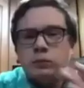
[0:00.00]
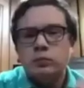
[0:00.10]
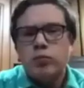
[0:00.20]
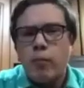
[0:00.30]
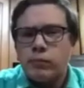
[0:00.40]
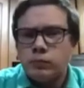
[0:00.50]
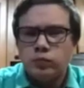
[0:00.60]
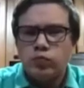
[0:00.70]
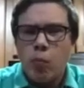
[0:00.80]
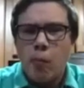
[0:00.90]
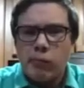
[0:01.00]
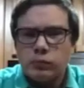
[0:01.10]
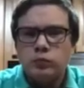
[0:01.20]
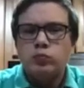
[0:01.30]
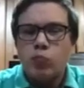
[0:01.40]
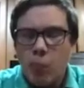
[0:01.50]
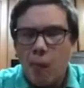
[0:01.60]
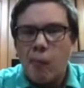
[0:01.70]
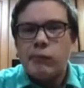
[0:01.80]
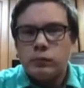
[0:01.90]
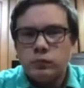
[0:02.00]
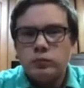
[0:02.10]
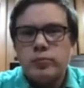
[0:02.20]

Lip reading: Does it again, baby. This was the